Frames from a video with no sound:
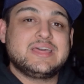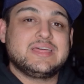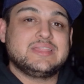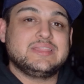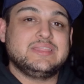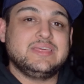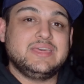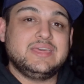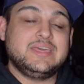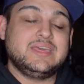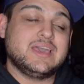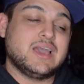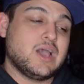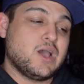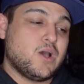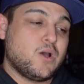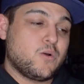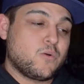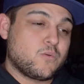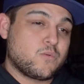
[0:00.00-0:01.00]
the
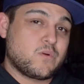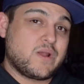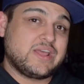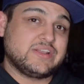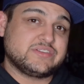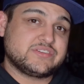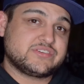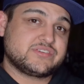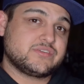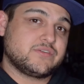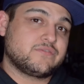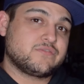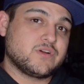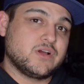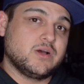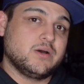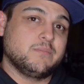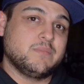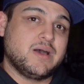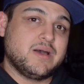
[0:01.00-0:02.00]
wrench
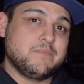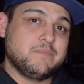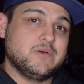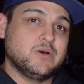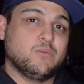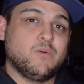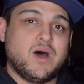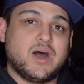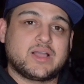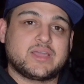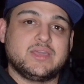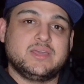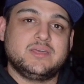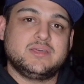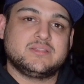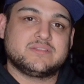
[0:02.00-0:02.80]
from Milwaukee.